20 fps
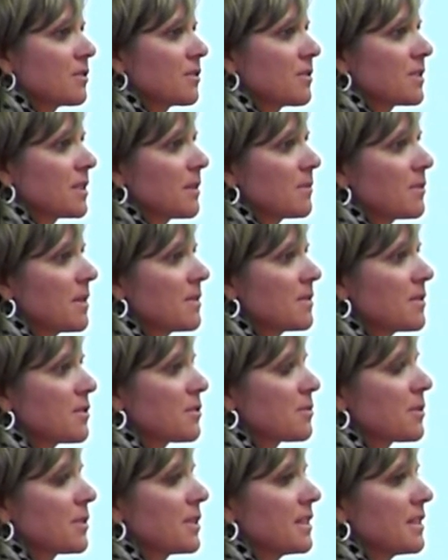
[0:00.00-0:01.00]
So sometimes
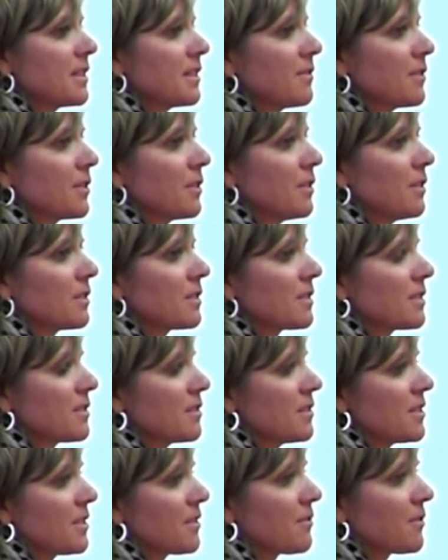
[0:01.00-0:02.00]
it's really difficult
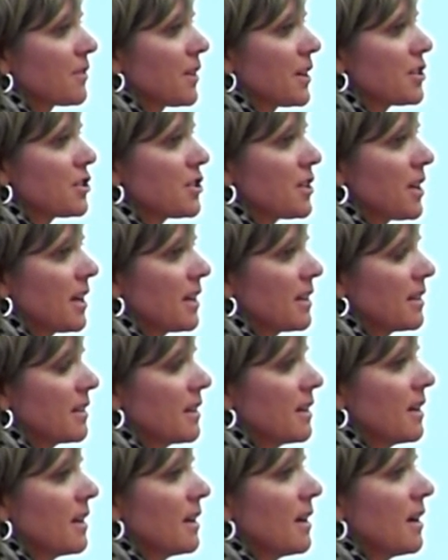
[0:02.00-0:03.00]
to differentiate
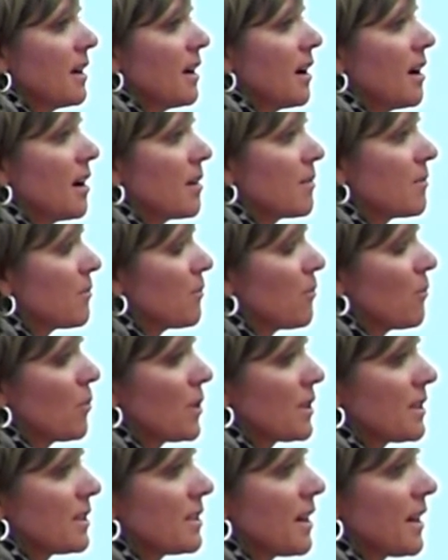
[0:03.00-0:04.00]

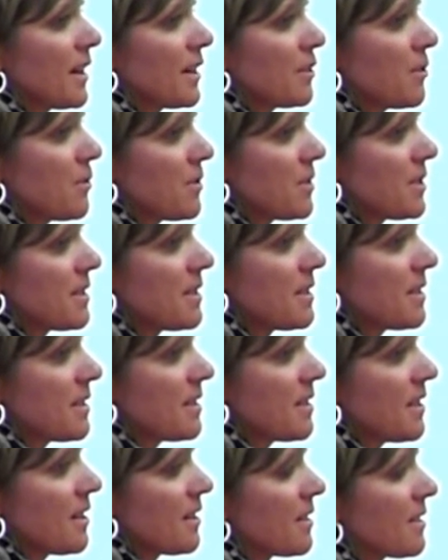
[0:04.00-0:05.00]
what the diagnosis
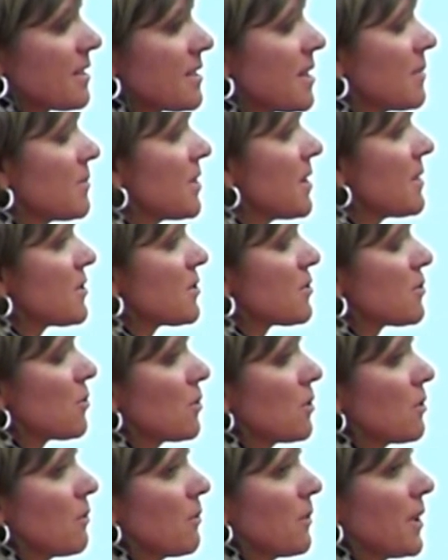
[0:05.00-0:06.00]
is here. Sometimes it's
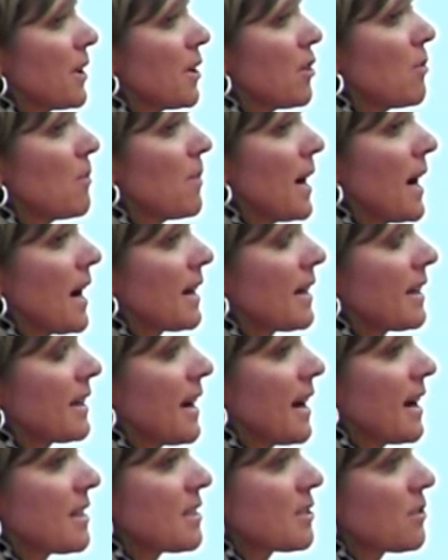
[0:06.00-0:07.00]
only when we go back
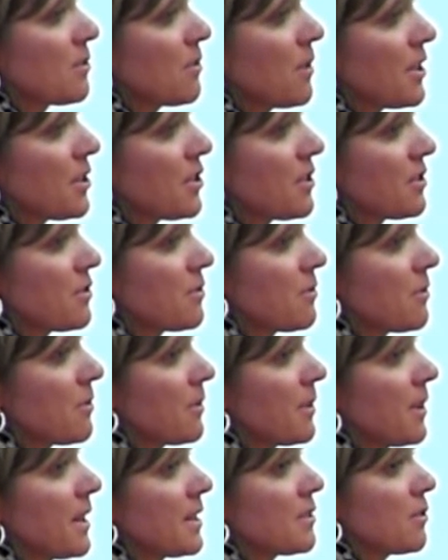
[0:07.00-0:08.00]
and ask the questions do we
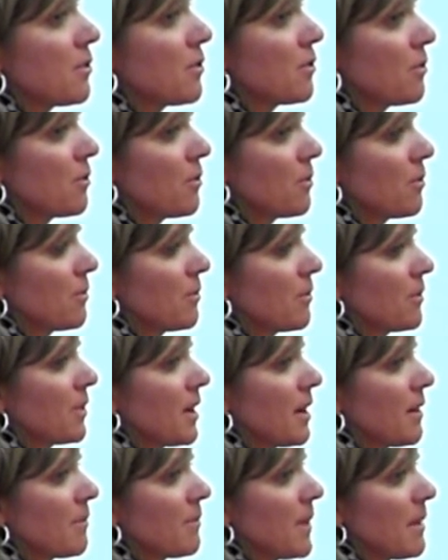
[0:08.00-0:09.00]
realize, oh,
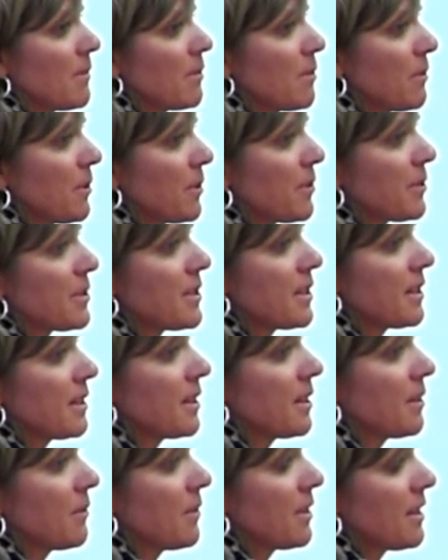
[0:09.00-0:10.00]
maybe we were
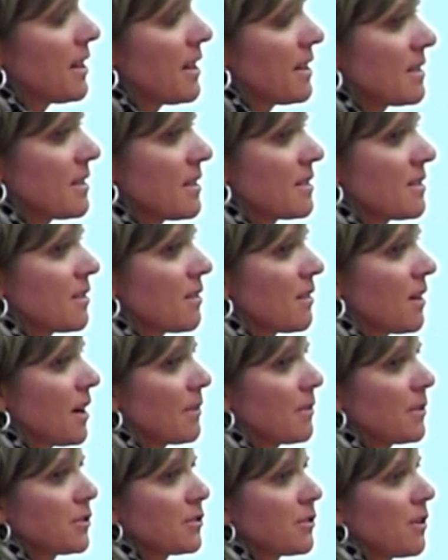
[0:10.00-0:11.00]
dealing with
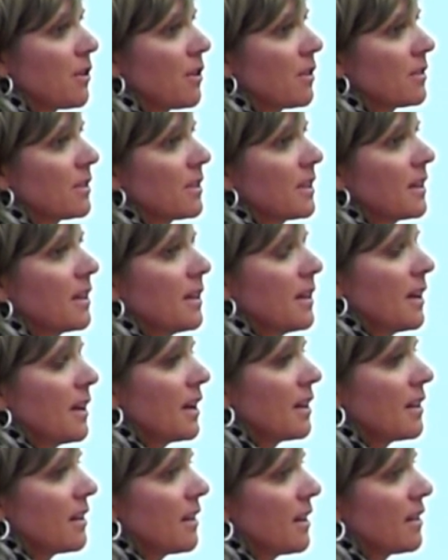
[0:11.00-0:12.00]
SSRI withdrawal
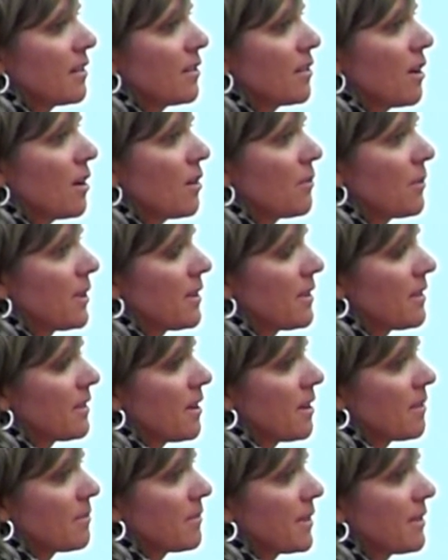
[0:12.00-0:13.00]
and not with
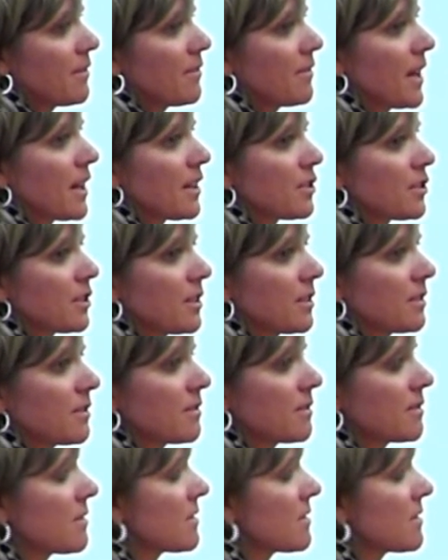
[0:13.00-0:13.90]
infection.